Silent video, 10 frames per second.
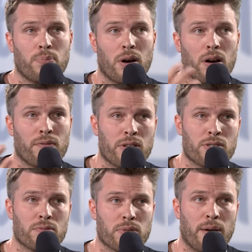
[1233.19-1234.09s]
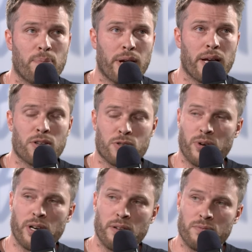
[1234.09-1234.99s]
part of this campaign has
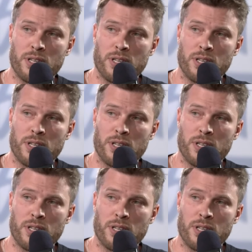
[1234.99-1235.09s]
really